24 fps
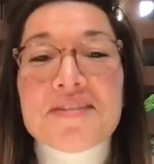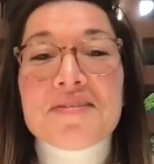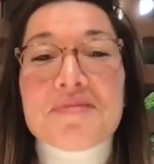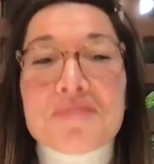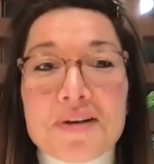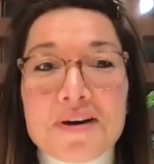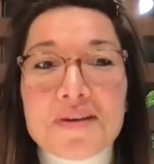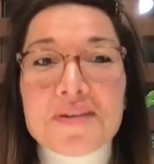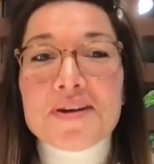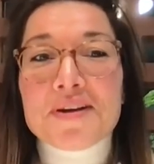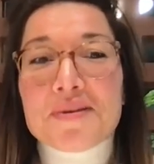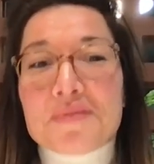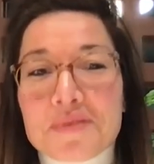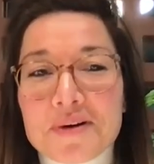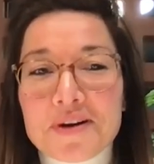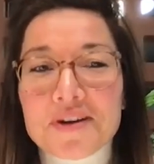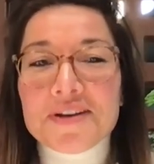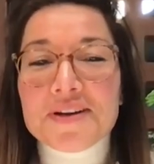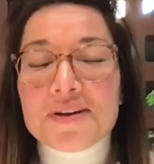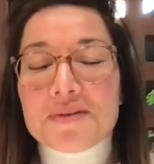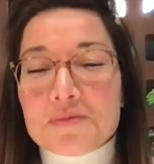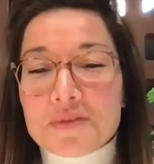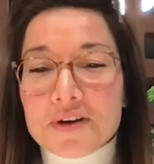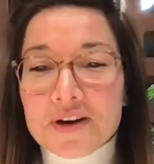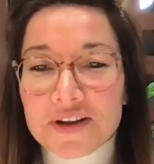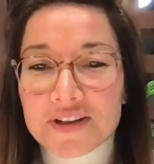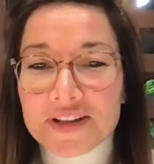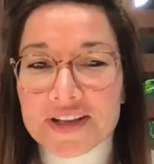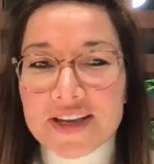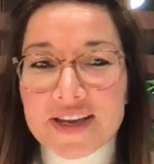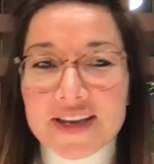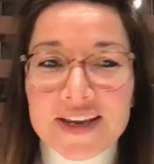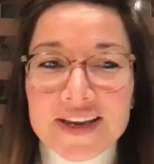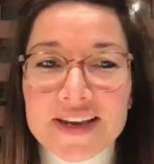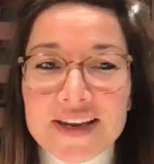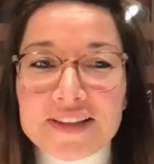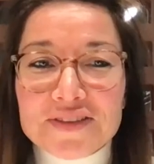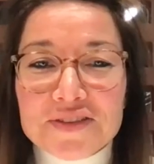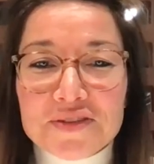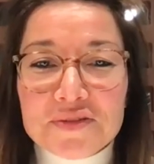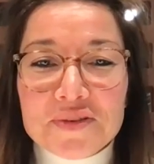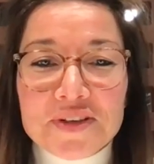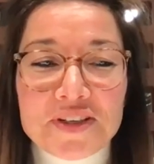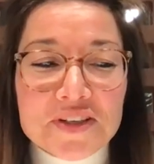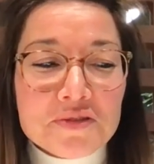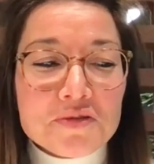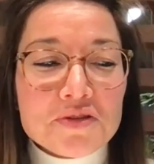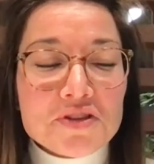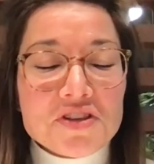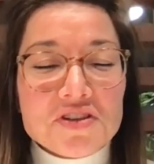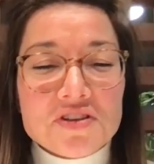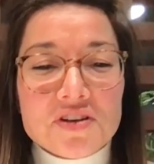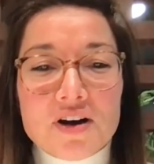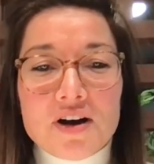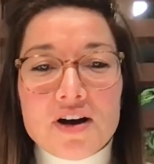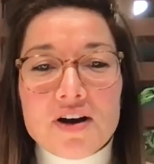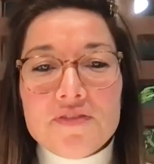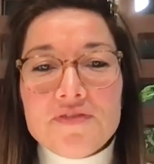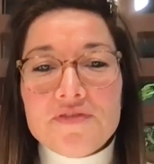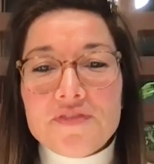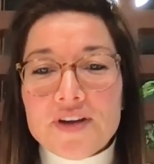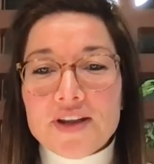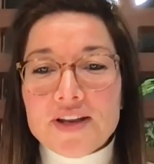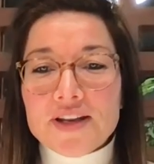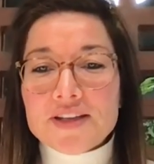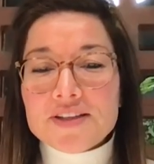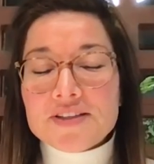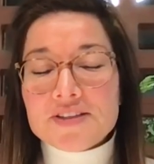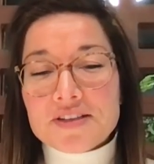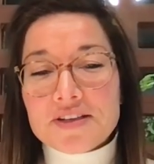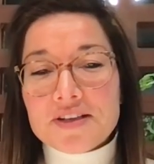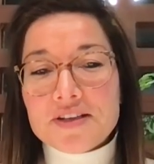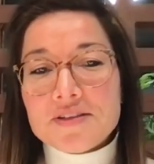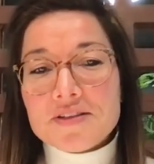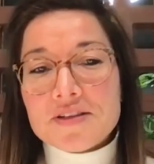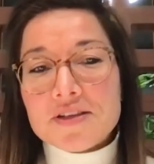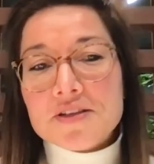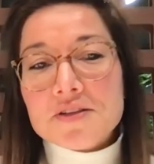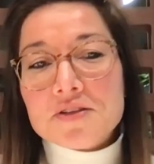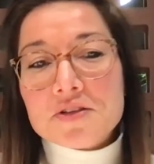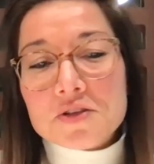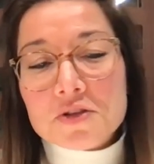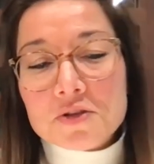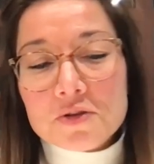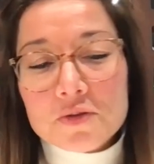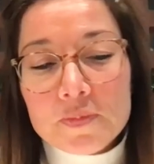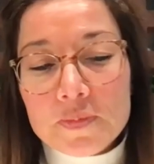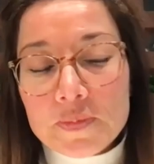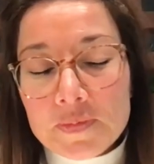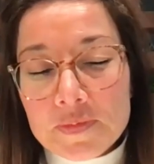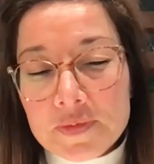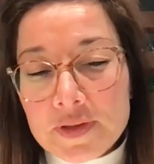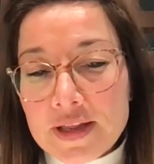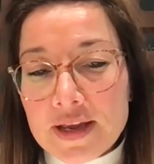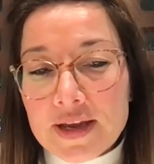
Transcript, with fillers: running, running, running, and doing new stuff, and it's it's it's super.